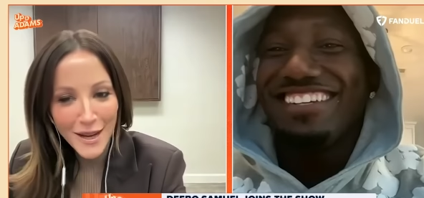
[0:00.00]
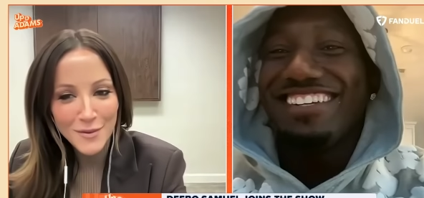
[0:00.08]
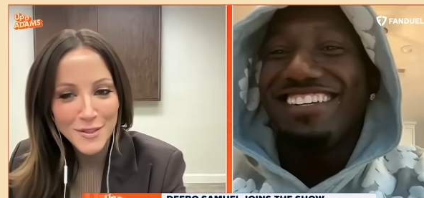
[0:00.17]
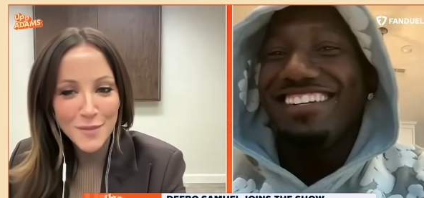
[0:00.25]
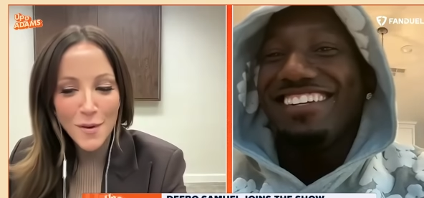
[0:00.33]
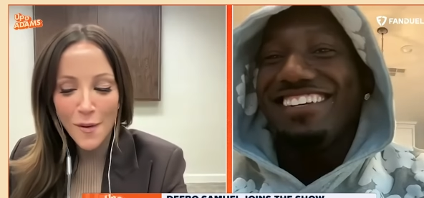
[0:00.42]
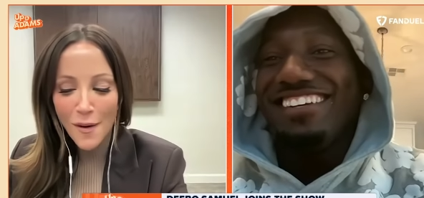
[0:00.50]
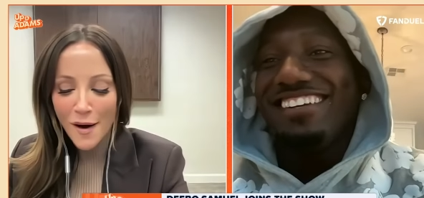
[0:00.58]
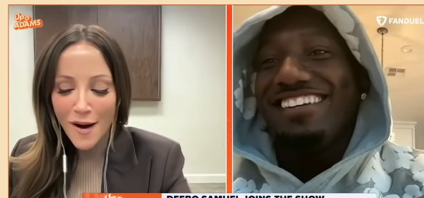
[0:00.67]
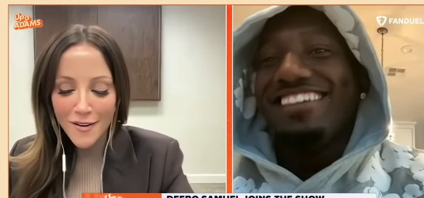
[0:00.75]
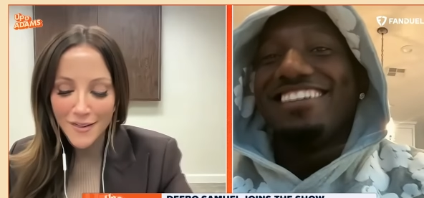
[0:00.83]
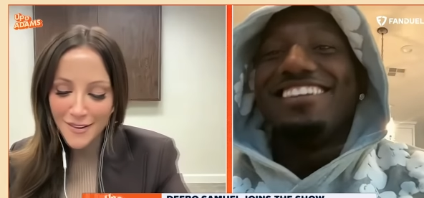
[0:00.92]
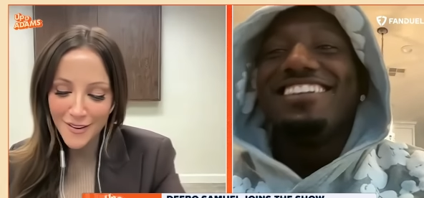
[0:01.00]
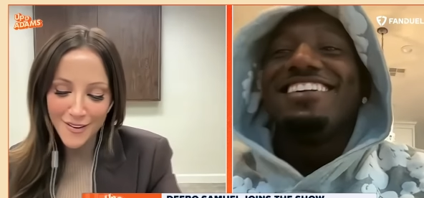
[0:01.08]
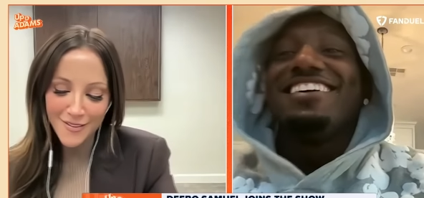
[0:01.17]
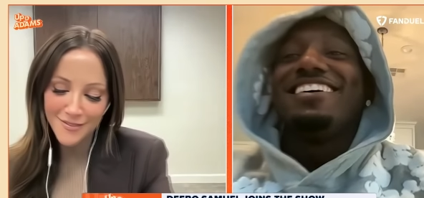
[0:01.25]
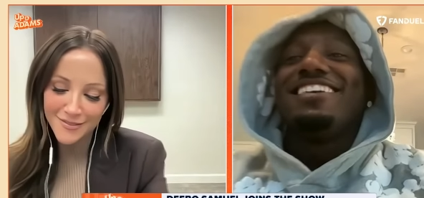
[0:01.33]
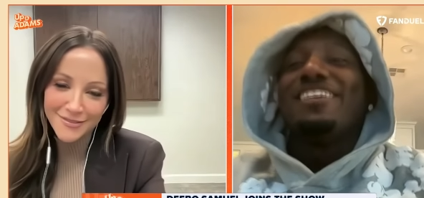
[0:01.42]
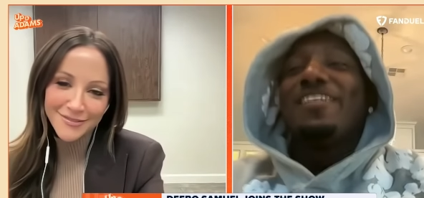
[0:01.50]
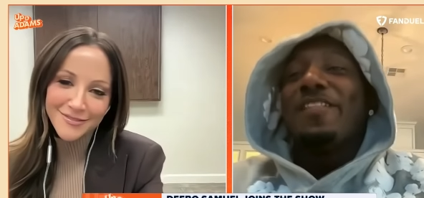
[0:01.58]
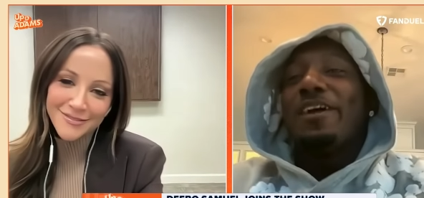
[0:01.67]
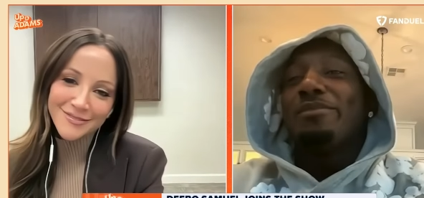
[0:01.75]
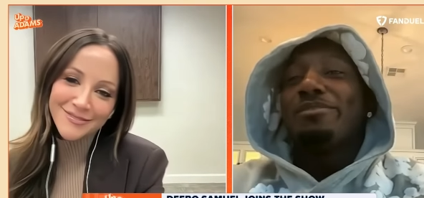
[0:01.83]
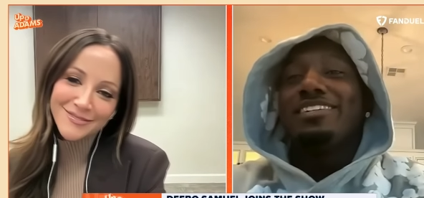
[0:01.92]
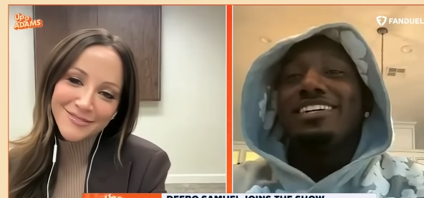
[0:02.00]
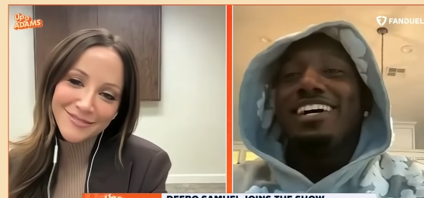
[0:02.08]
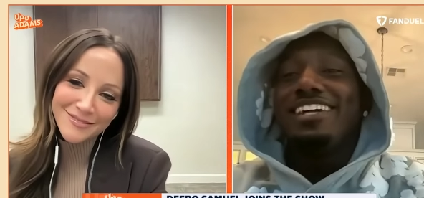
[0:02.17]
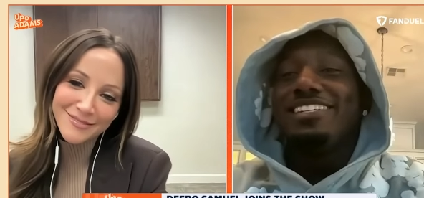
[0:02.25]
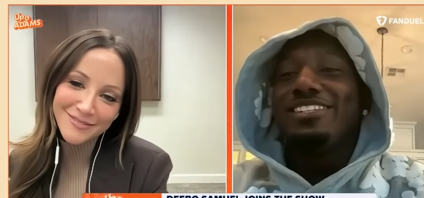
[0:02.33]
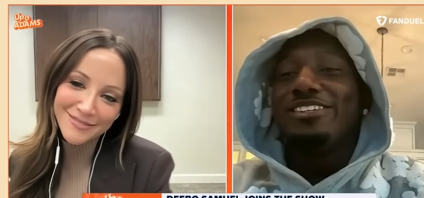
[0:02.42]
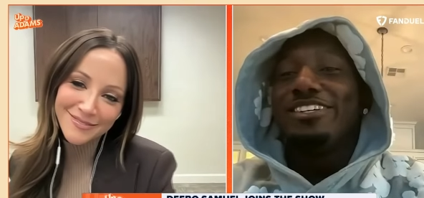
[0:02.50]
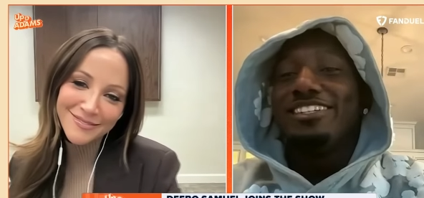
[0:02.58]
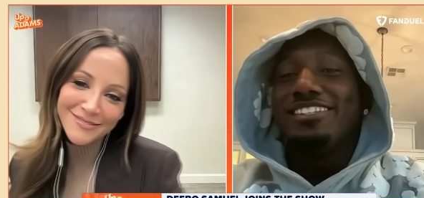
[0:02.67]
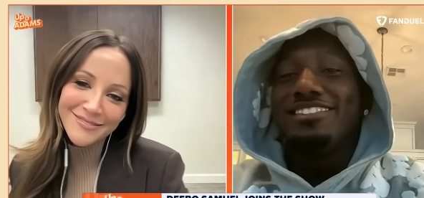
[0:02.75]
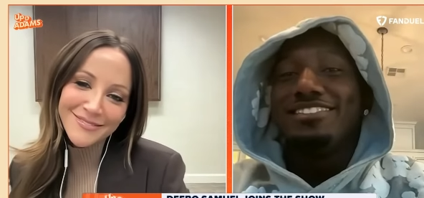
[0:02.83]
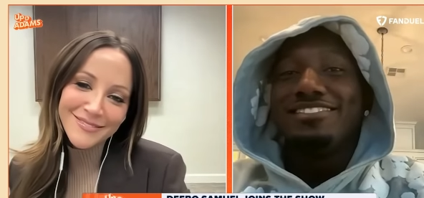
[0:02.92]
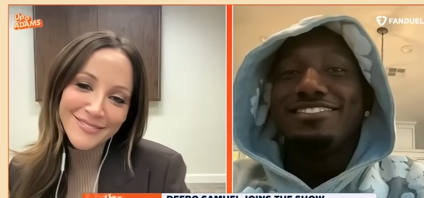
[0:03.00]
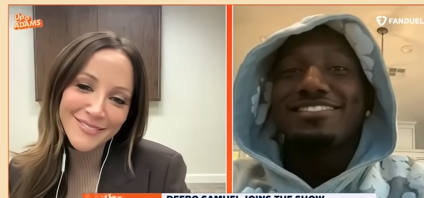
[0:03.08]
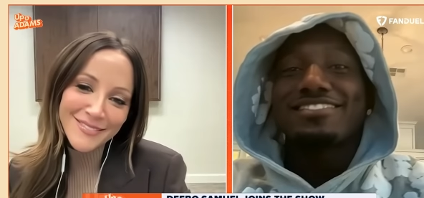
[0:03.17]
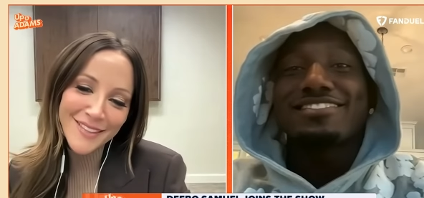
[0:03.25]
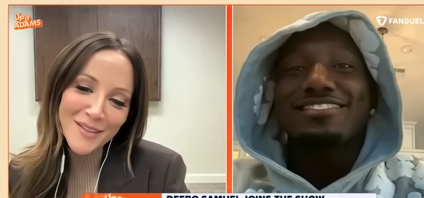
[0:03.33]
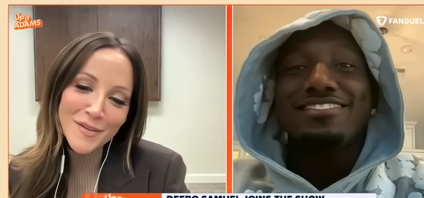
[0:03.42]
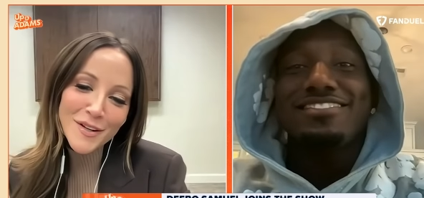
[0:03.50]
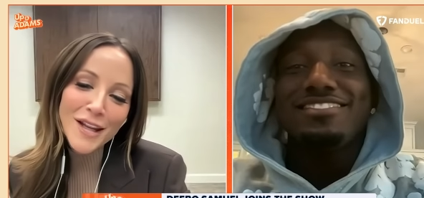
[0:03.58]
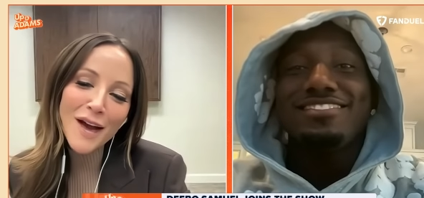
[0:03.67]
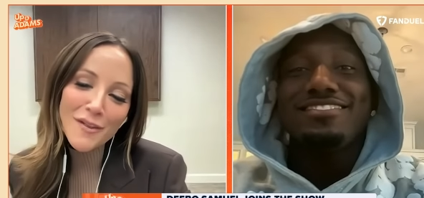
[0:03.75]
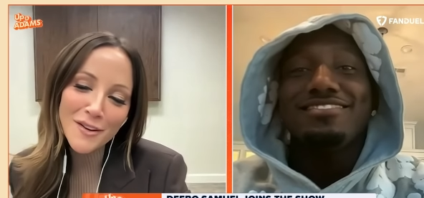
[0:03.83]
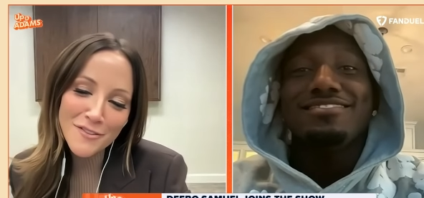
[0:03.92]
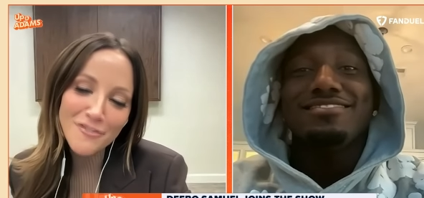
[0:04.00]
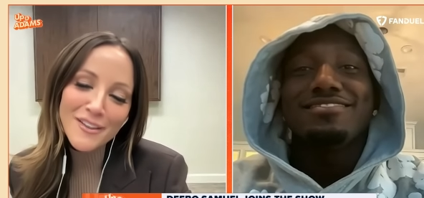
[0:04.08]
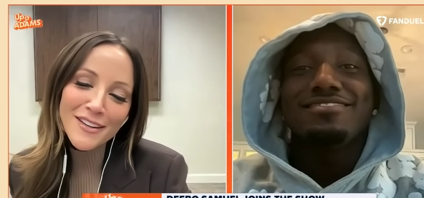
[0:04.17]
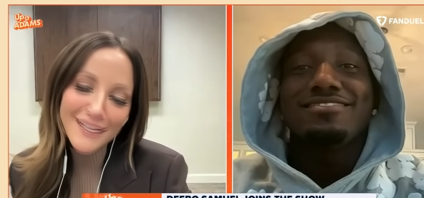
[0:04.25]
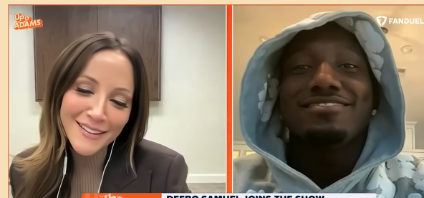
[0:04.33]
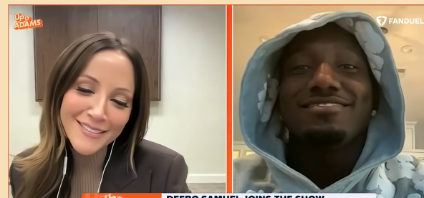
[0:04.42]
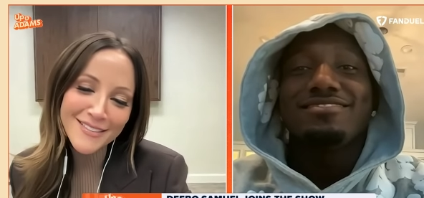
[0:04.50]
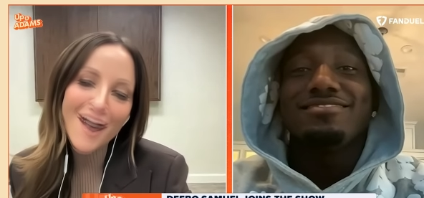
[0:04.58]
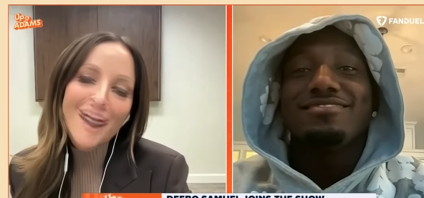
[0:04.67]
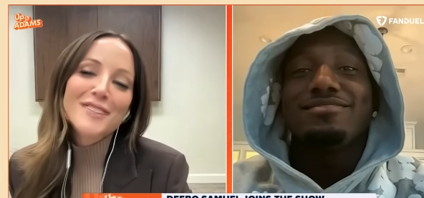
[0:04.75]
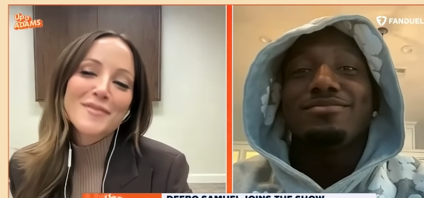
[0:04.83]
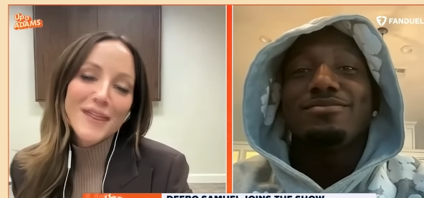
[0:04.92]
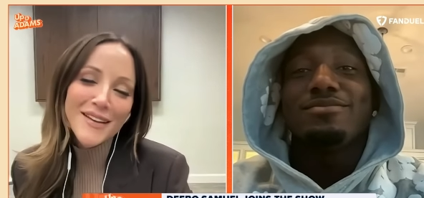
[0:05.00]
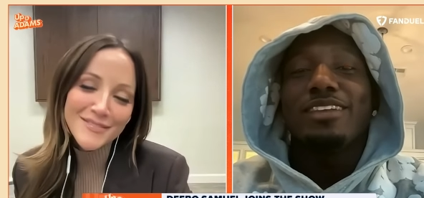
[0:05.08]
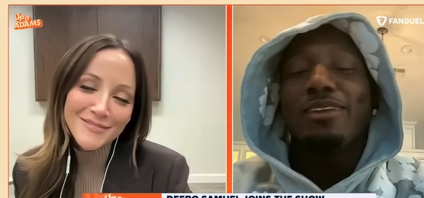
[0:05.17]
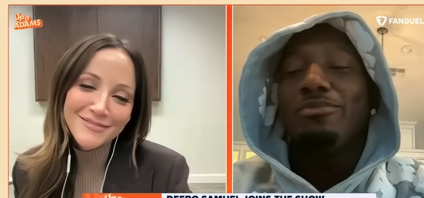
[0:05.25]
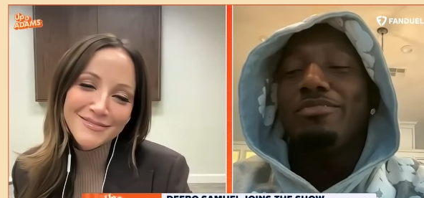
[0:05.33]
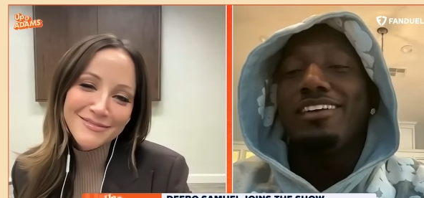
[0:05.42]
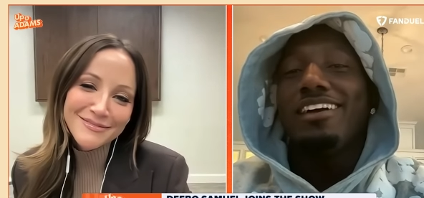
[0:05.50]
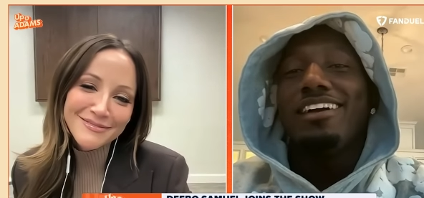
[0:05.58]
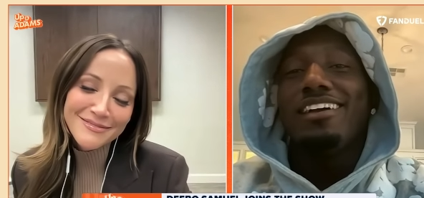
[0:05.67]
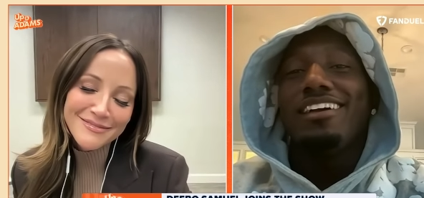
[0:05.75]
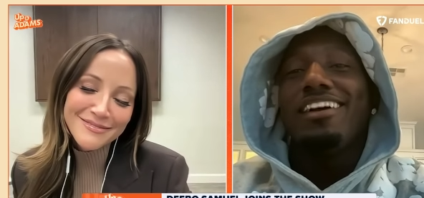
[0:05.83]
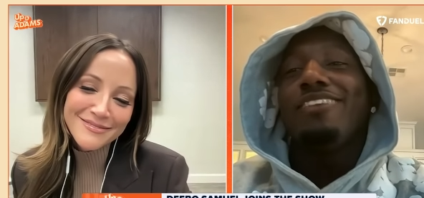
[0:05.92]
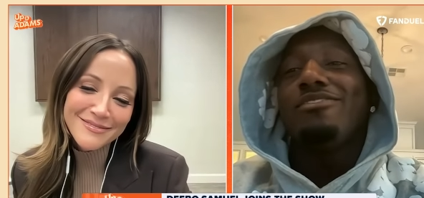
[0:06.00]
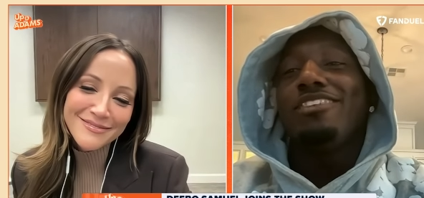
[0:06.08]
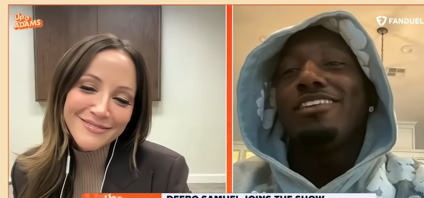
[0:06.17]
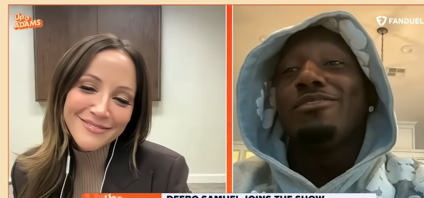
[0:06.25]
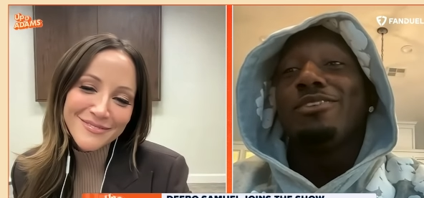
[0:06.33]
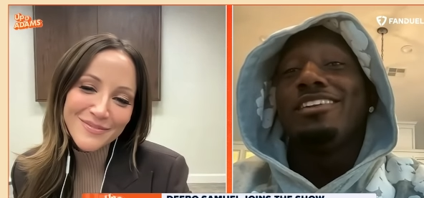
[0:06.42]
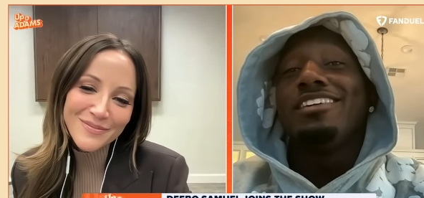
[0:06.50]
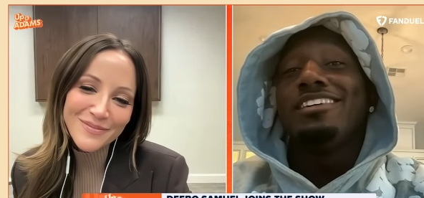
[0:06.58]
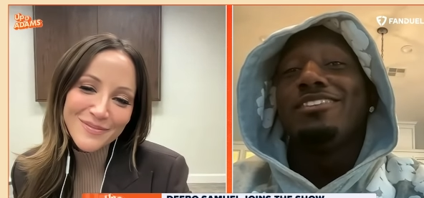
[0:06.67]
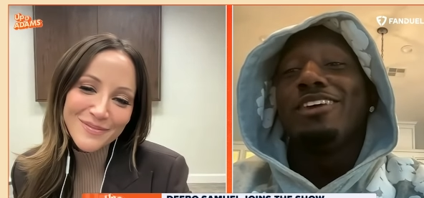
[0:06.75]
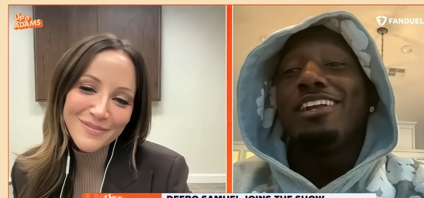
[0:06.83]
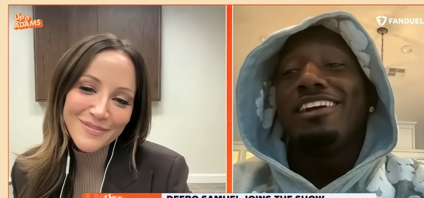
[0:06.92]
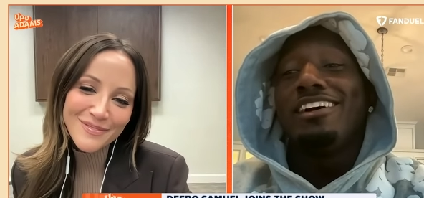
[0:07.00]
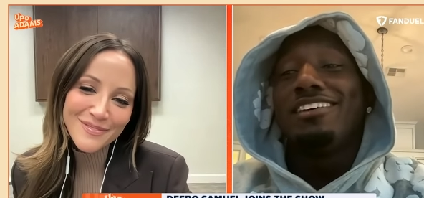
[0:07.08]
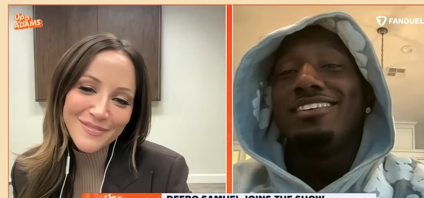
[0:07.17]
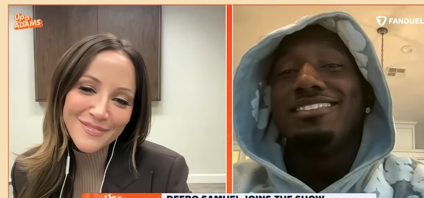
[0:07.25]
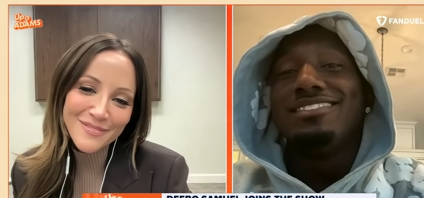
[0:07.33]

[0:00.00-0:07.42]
Speaker 1: now. Deebo, how are you?
Speaker 2: I'm good. How you doing?
Speaker 1: I'm good. How are you feeling? Talk to me.
Speaker 2: I'm feeling really good right now.